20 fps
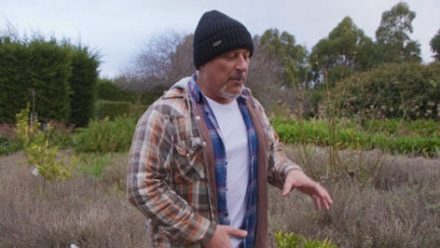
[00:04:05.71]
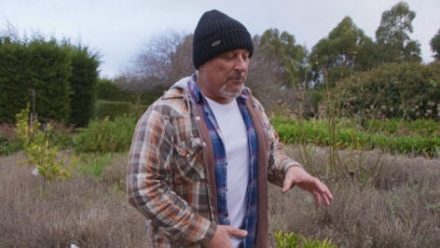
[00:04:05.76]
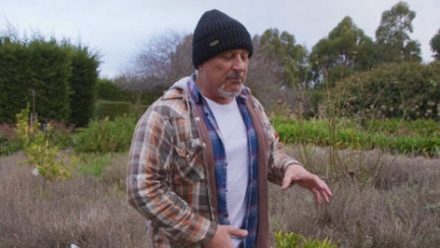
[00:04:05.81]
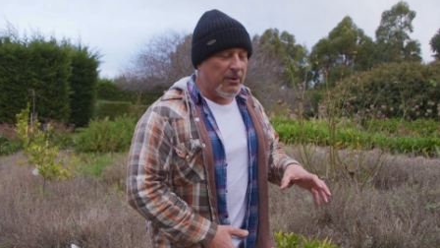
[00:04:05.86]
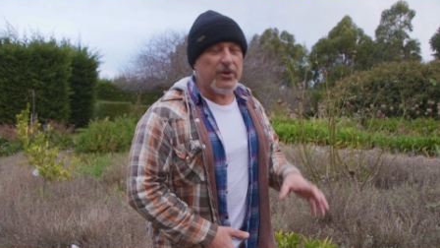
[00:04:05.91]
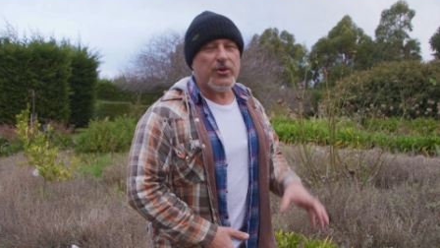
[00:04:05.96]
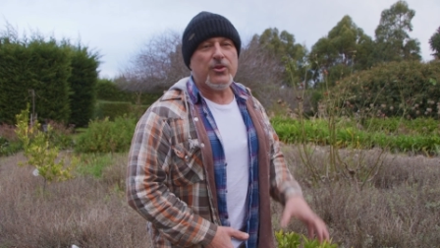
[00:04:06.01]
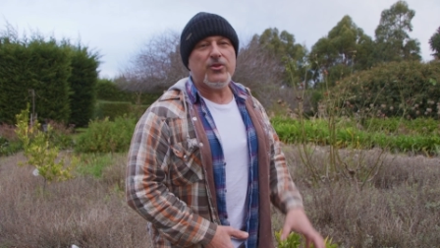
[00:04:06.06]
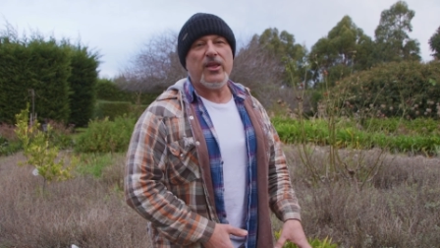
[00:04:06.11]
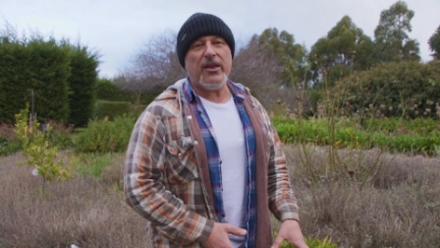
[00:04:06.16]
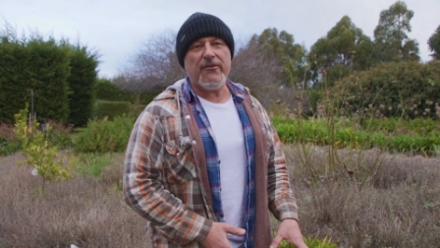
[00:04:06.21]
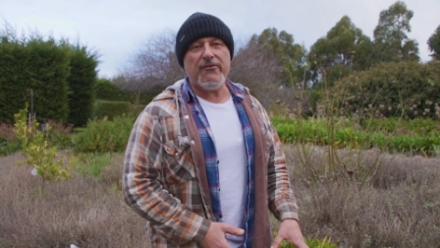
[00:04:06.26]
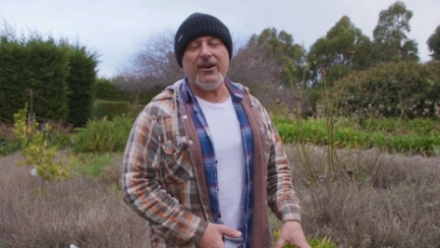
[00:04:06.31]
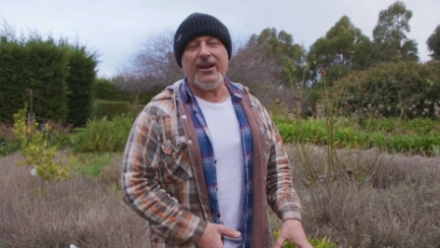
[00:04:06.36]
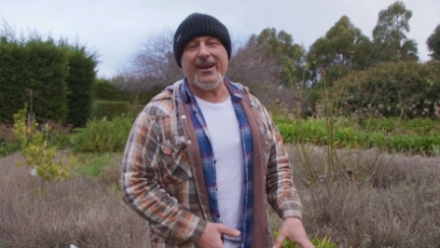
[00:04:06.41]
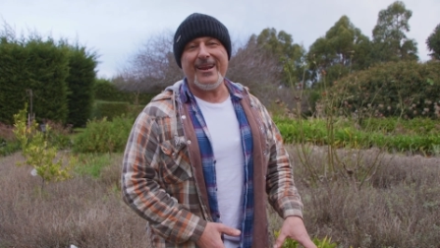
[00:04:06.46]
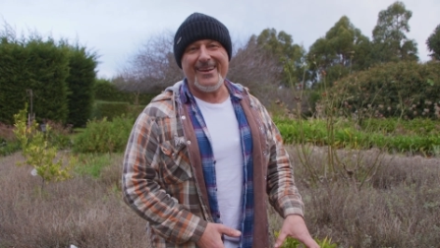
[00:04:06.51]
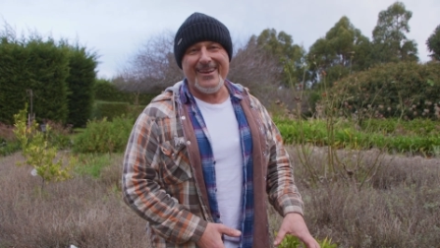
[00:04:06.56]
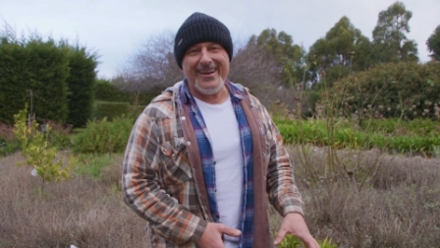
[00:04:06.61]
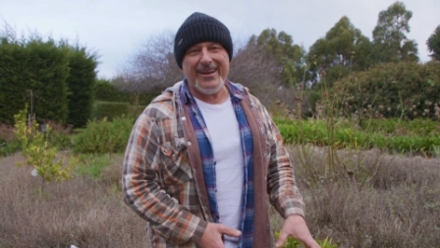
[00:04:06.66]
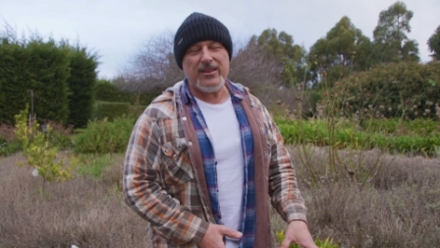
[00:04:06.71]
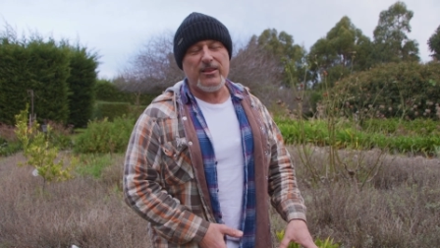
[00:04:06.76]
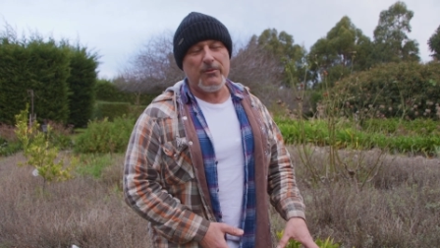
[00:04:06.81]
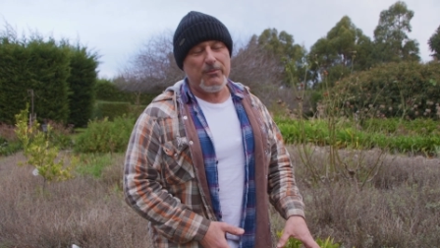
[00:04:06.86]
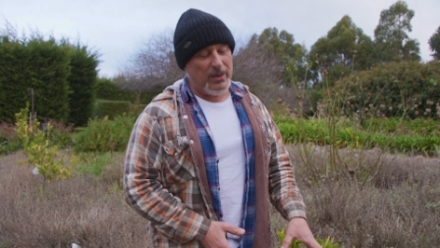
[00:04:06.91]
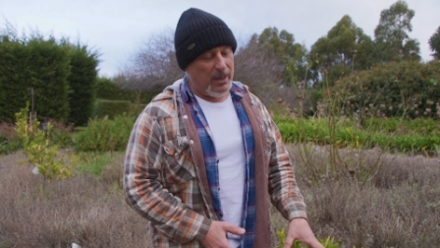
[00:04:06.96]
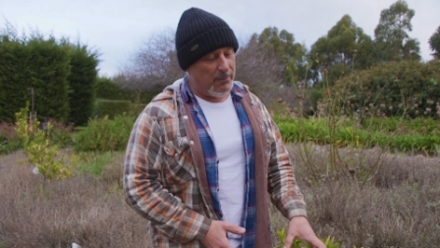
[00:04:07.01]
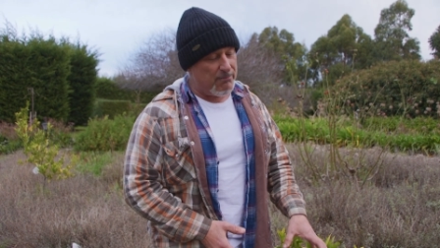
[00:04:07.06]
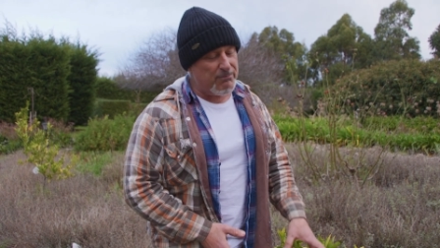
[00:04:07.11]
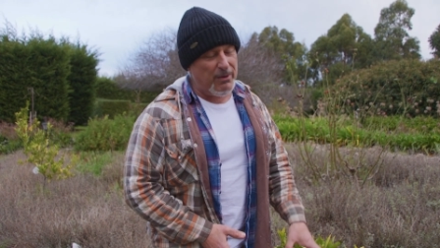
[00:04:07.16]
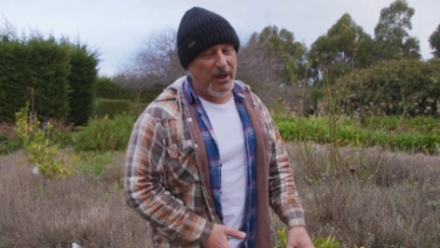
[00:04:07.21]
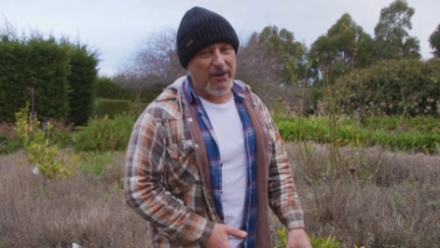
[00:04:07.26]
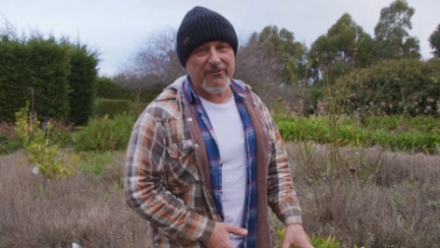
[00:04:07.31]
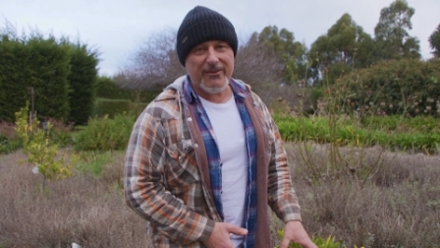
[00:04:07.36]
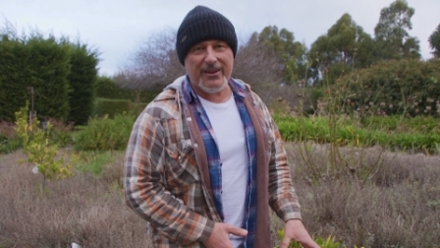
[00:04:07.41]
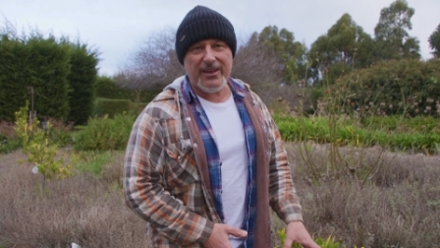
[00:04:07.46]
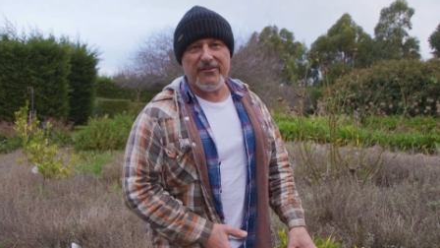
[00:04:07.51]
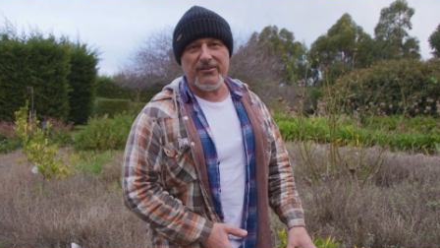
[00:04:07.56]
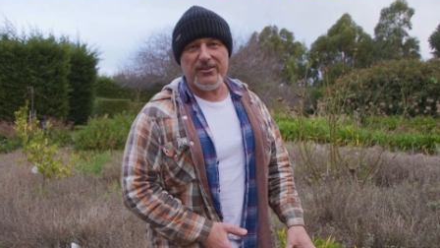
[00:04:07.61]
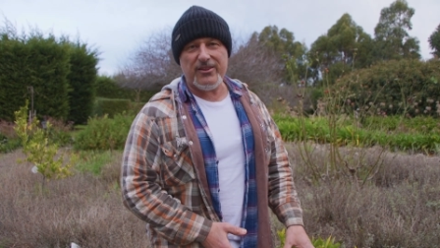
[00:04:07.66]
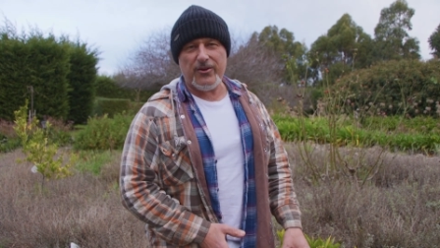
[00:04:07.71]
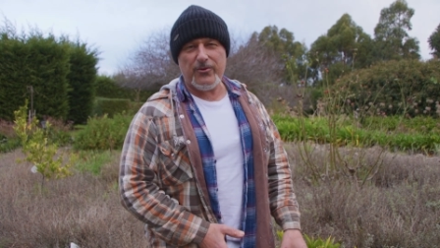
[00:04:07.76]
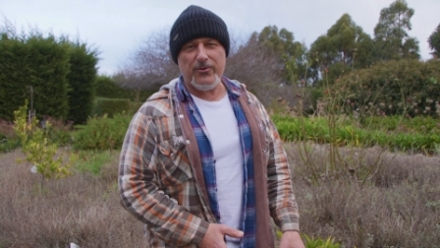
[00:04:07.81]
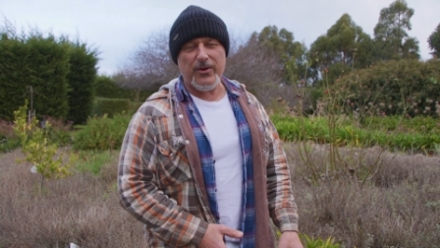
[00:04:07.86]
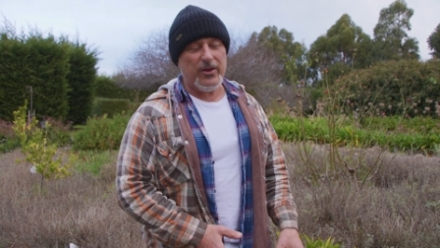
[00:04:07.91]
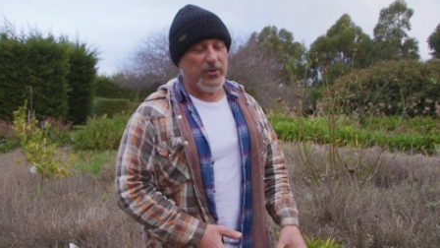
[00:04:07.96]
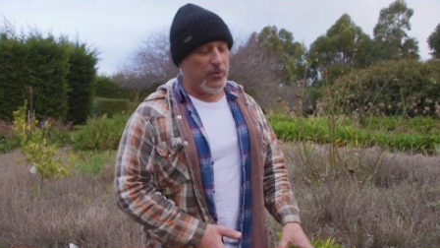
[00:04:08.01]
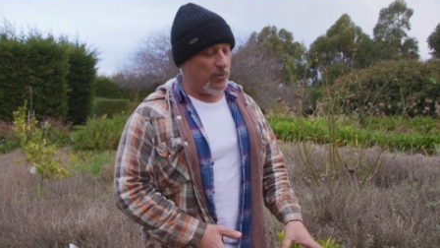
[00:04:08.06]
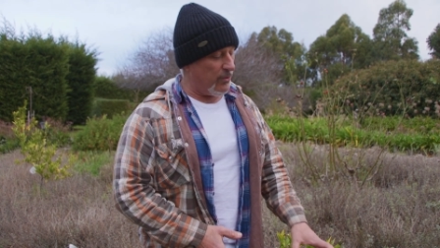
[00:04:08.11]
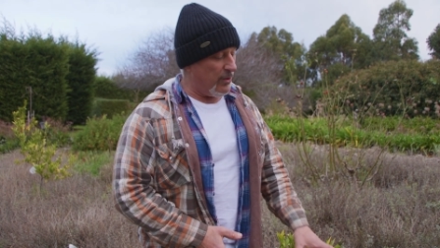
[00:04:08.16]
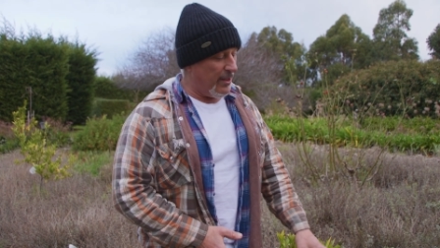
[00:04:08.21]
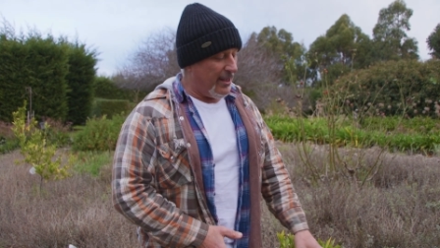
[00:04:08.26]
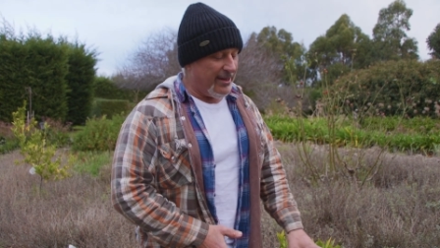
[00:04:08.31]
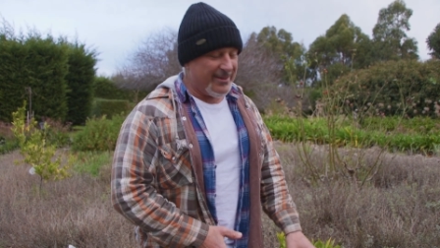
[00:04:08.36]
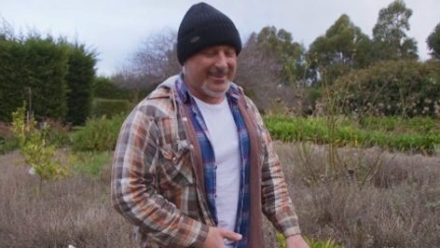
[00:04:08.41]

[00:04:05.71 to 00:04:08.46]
but you definitely need it to be above 11 degrees or